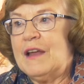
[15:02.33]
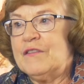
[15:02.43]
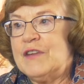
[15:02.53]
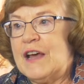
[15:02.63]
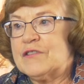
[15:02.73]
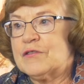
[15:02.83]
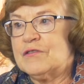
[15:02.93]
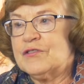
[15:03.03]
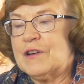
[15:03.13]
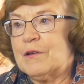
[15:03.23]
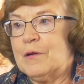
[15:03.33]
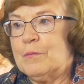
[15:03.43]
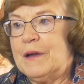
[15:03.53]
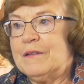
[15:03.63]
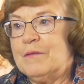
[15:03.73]
of natural sugar,
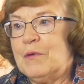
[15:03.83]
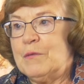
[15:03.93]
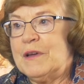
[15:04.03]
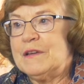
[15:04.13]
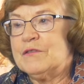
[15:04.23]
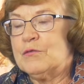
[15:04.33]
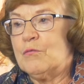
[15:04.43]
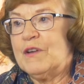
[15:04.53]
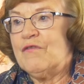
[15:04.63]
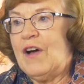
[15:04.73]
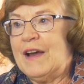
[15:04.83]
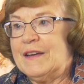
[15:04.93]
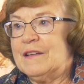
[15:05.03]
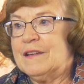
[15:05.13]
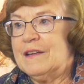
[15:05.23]
but when we refine
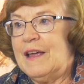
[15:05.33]
it,